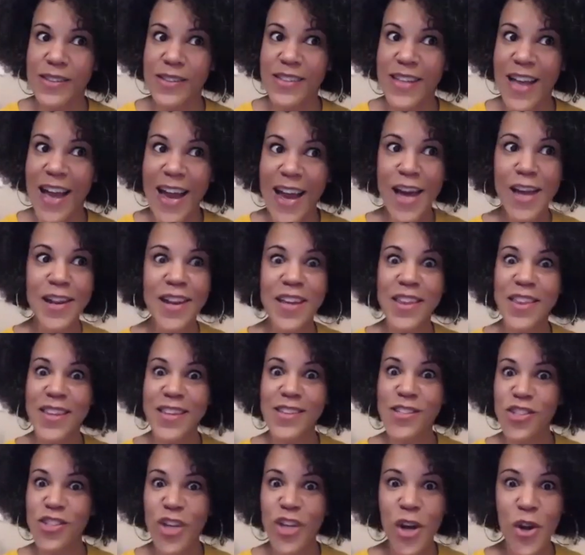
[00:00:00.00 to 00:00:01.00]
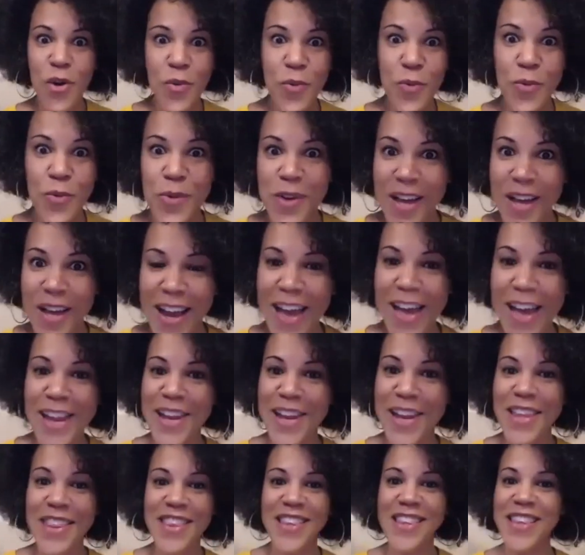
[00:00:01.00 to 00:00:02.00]
I have another show. I have
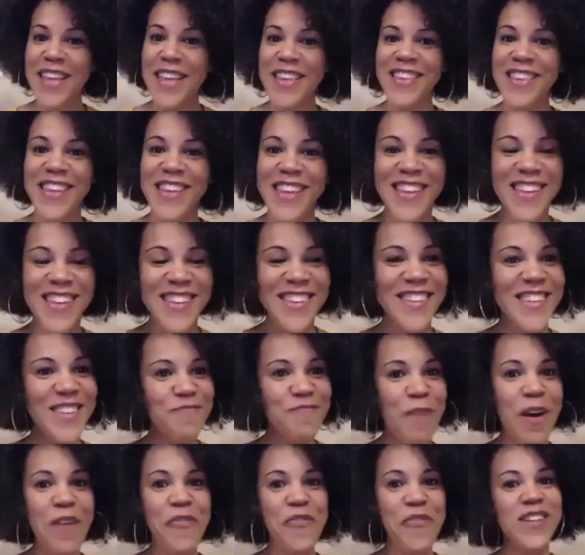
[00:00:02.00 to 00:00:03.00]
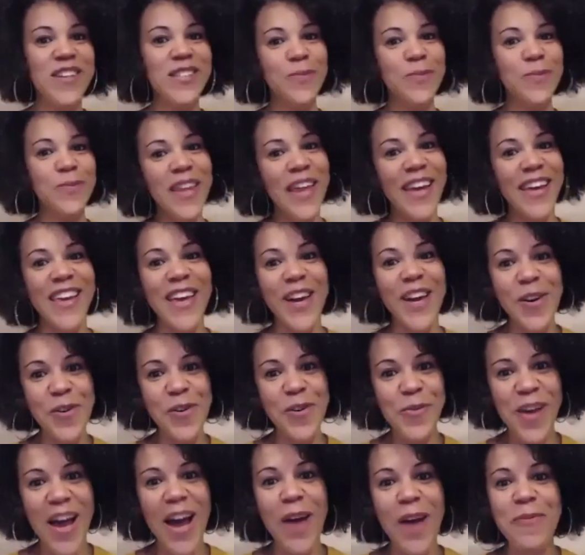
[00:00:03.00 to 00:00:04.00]
another my friends be like,
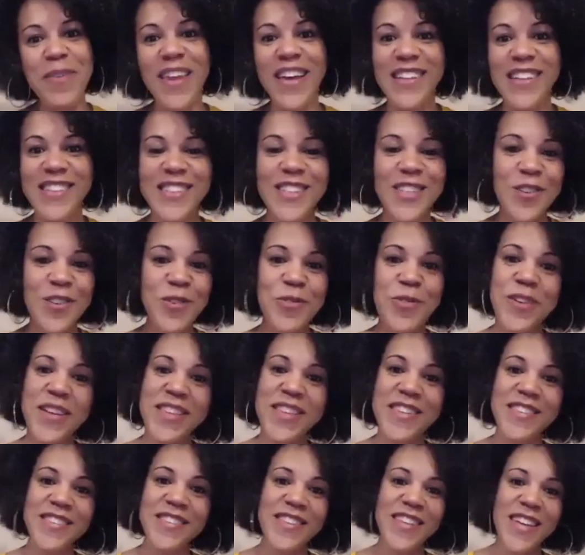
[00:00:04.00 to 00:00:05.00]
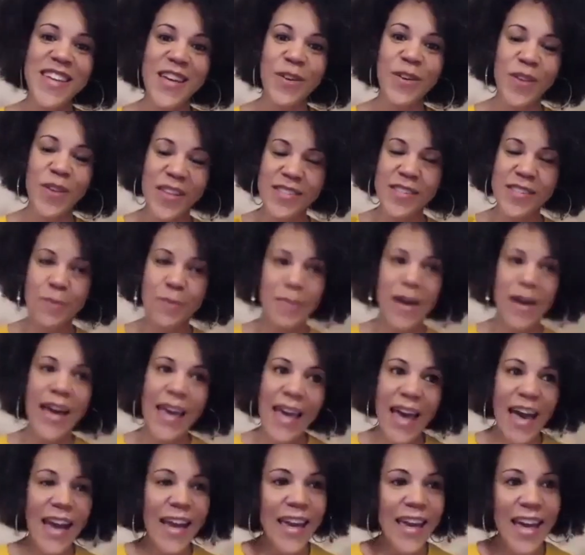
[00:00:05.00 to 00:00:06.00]
yo, I'd be like, see, you don't understand. It's in my,
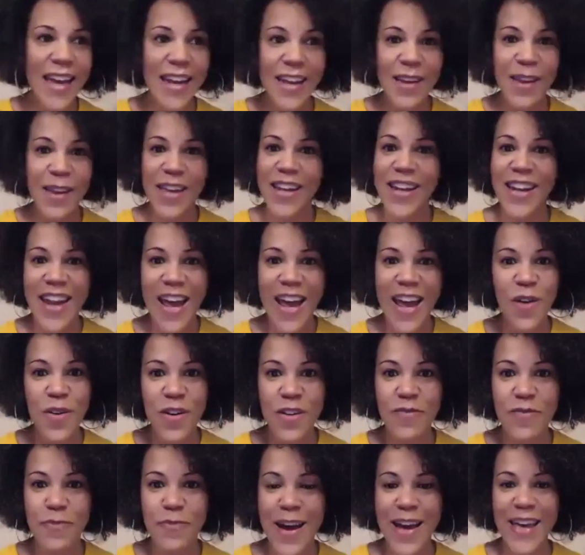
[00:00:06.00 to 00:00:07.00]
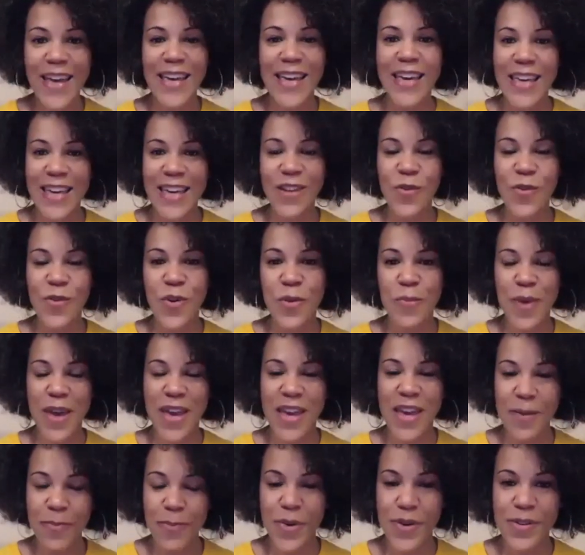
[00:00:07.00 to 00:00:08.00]
I got to get it out of my head on
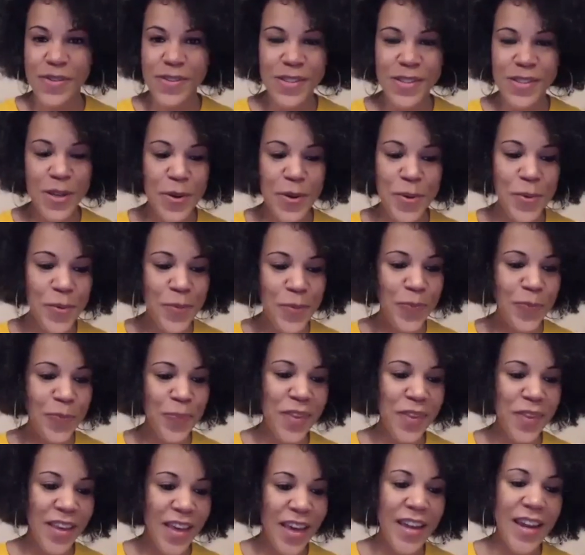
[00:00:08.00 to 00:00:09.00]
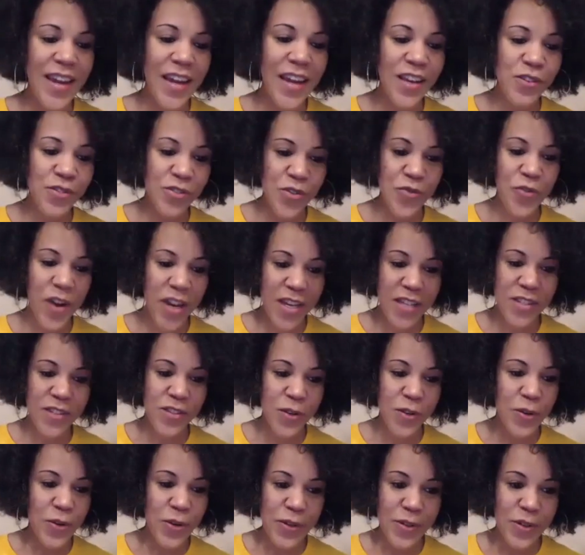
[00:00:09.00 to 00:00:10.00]
paper. So, and I used to write
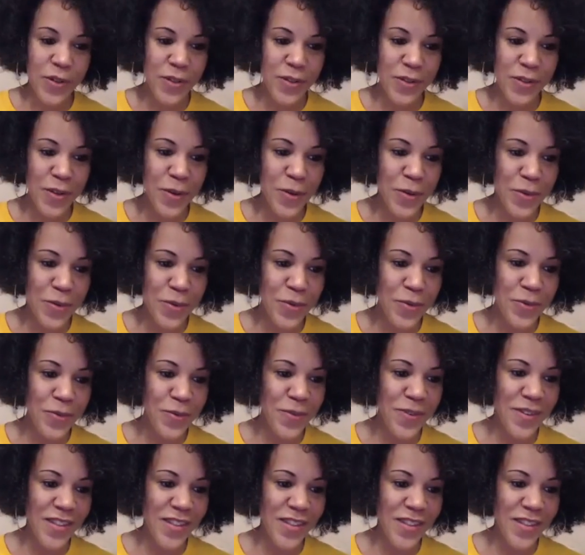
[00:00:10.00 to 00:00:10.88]
songs. So,